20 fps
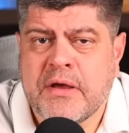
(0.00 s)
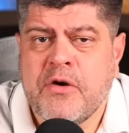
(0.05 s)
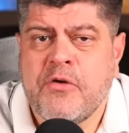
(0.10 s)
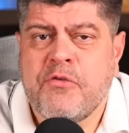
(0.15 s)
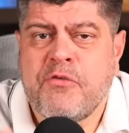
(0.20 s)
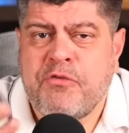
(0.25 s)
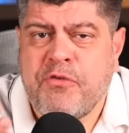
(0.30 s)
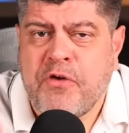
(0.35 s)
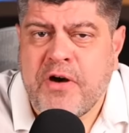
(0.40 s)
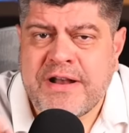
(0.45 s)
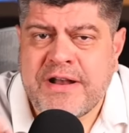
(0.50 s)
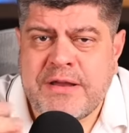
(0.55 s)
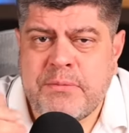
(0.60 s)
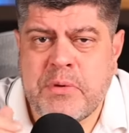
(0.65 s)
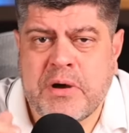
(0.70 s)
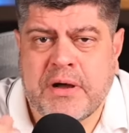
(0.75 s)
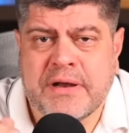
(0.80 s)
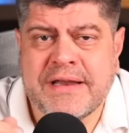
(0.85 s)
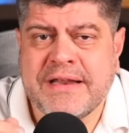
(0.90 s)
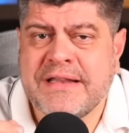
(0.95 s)
funny
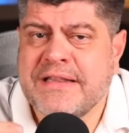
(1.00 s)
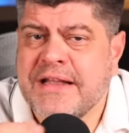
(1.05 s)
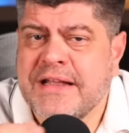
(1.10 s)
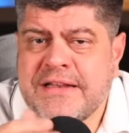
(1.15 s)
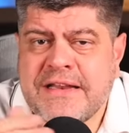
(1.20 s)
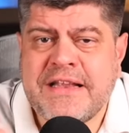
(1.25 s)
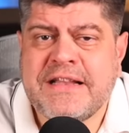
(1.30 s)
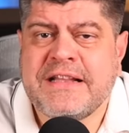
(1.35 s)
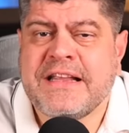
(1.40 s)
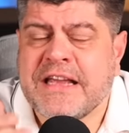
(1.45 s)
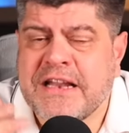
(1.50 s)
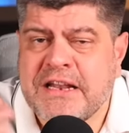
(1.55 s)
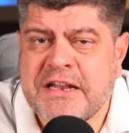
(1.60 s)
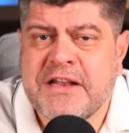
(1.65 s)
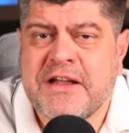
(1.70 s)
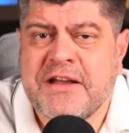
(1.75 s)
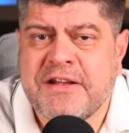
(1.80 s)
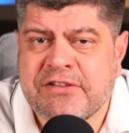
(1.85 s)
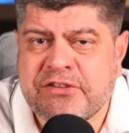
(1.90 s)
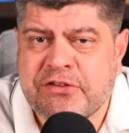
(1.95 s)
money that it
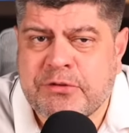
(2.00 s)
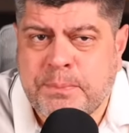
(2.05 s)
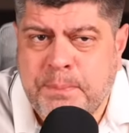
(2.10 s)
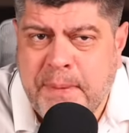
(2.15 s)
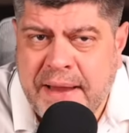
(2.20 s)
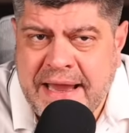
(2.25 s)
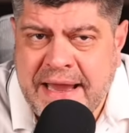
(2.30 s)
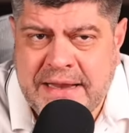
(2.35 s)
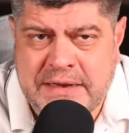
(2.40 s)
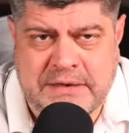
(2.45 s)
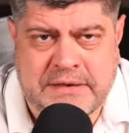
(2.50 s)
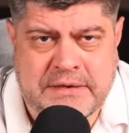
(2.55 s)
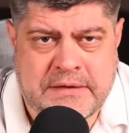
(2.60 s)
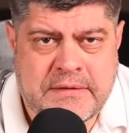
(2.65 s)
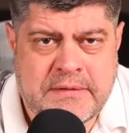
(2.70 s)
cannot spend.